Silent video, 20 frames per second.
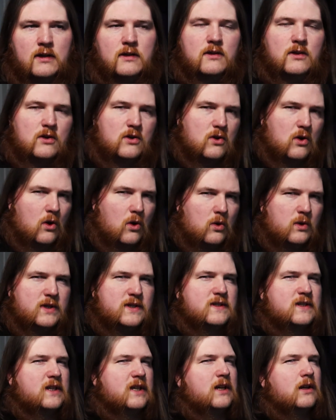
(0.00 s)
The goal
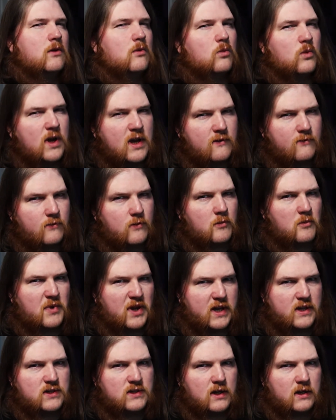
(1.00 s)
is to get away from
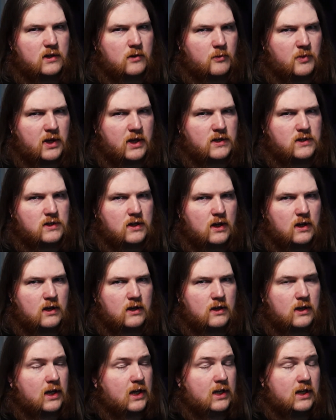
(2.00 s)
paycheck to paycheck.
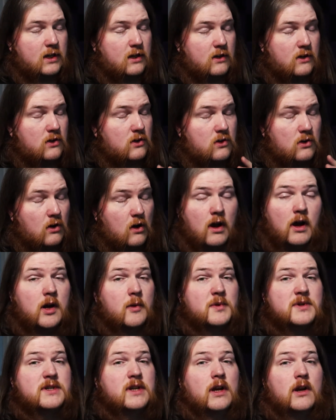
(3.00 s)
And you're
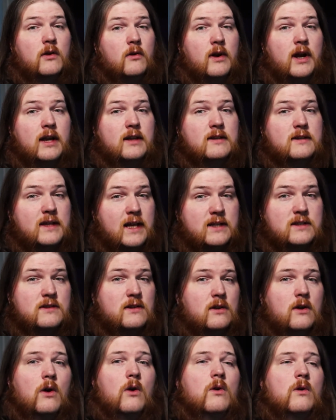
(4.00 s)
100% correct. That's
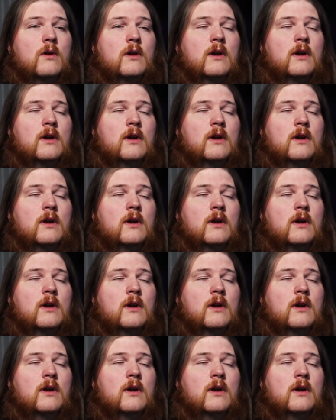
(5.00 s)
the goal.